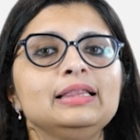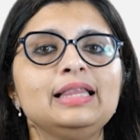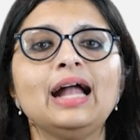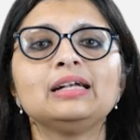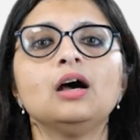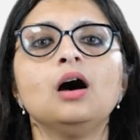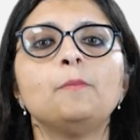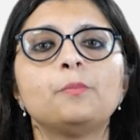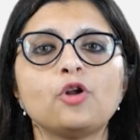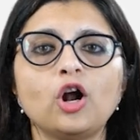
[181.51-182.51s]
that
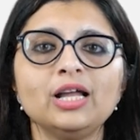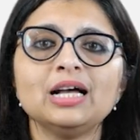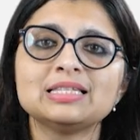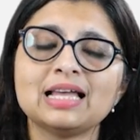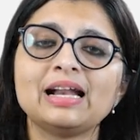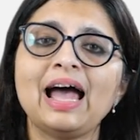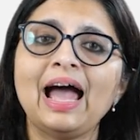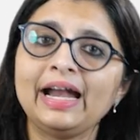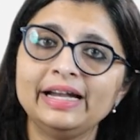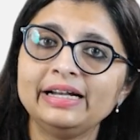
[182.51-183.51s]
products are
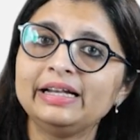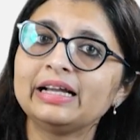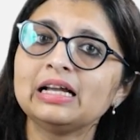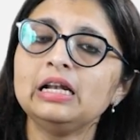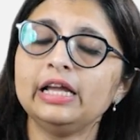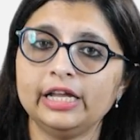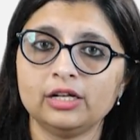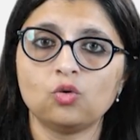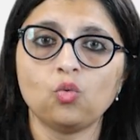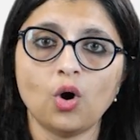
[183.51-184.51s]
identical
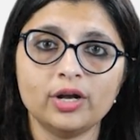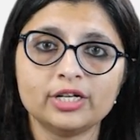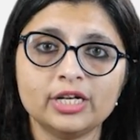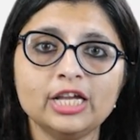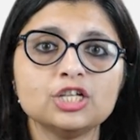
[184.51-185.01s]
in quality,